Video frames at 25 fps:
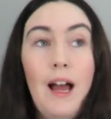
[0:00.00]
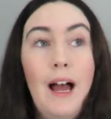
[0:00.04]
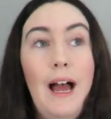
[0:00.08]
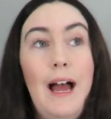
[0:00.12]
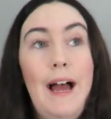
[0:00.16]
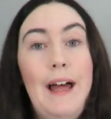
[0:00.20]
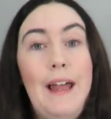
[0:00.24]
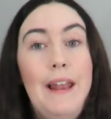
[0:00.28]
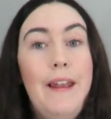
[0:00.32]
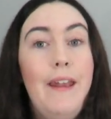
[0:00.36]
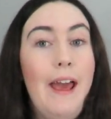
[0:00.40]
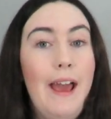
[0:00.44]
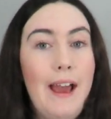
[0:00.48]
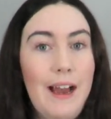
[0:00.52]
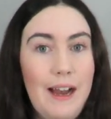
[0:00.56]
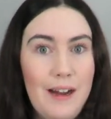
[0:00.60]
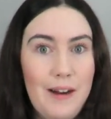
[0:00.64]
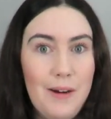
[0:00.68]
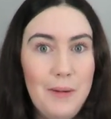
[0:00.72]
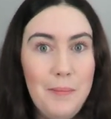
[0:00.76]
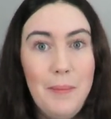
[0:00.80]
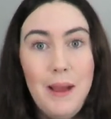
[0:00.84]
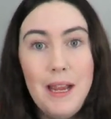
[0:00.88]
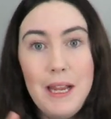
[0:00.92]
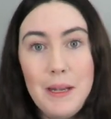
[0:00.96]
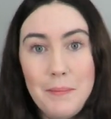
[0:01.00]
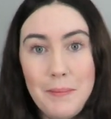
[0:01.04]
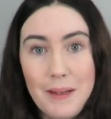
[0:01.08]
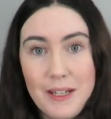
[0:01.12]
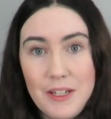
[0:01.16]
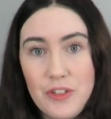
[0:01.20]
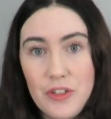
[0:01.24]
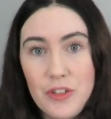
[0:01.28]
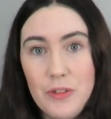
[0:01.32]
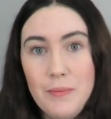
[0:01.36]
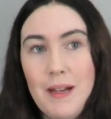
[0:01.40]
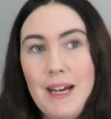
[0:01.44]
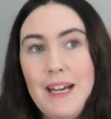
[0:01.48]
And our main
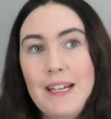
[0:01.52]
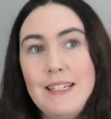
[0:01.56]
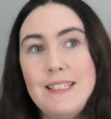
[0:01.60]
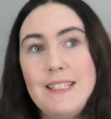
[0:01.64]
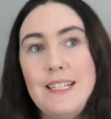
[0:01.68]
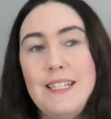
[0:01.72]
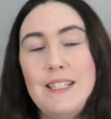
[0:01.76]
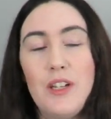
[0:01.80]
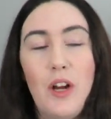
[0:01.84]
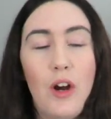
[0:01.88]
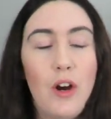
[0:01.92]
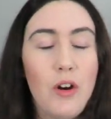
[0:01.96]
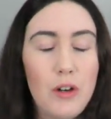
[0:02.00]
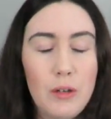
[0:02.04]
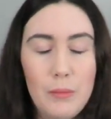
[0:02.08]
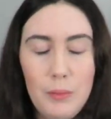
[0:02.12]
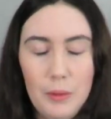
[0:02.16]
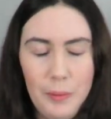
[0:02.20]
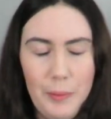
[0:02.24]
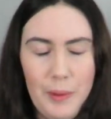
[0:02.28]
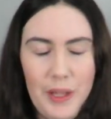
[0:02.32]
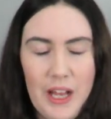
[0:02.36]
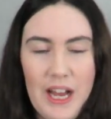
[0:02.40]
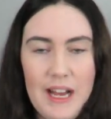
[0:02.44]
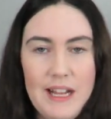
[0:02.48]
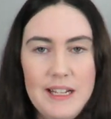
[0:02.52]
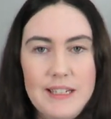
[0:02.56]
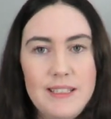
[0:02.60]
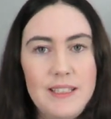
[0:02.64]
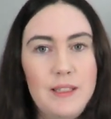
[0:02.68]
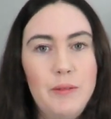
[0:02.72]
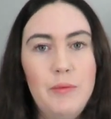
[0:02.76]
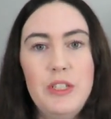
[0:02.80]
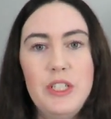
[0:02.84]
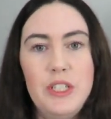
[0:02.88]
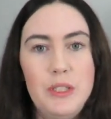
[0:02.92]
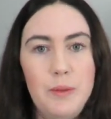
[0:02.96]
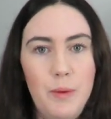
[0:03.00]
bedroom has these horrible blinds
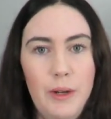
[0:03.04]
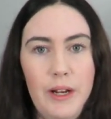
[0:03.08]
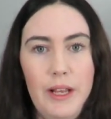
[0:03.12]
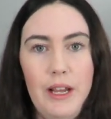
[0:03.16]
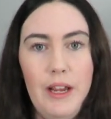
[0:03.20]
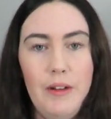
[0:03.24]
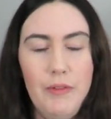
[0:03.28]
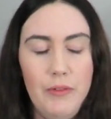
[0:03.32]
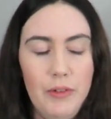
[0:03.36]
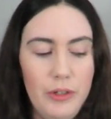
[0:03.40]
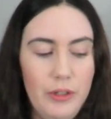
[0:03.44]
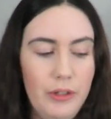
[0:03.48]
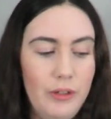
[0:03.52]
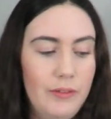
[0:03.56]
that we just want to get rid